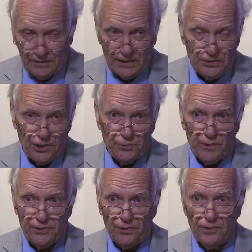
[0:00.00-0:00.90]
He just
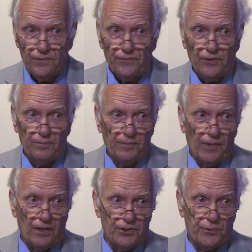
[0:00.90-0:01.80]
returned from
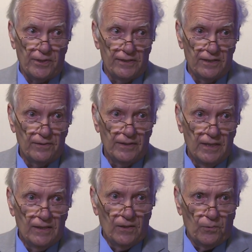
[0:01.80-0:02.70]
Australia,
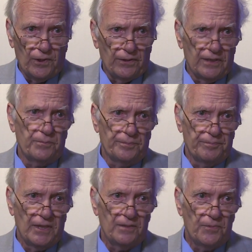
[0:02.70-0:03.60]
where in
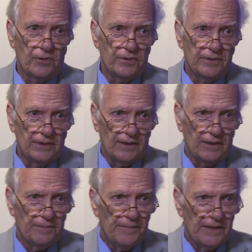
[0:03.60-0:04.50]
Melbourne
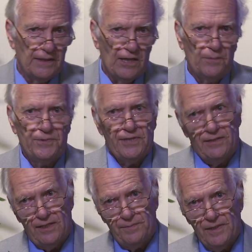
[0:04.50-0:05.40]
he helped
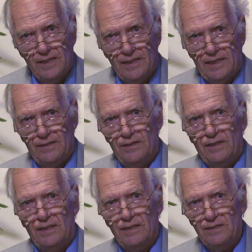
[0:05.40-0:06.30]
set up a
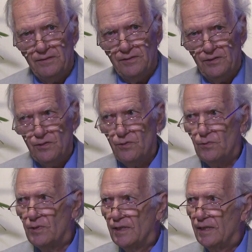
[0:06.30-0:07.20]

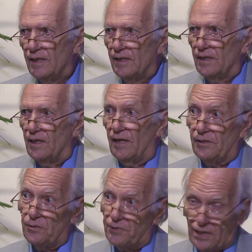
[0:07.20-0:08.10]
new
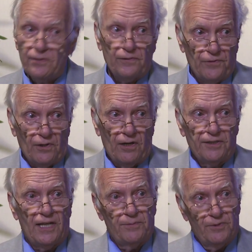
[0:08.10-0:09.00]
center for
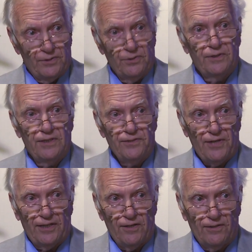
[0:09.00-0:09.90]
archetypal Jungian
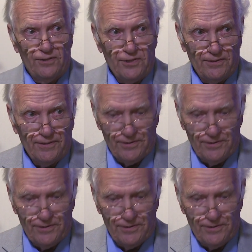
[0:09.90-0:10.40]
psychology.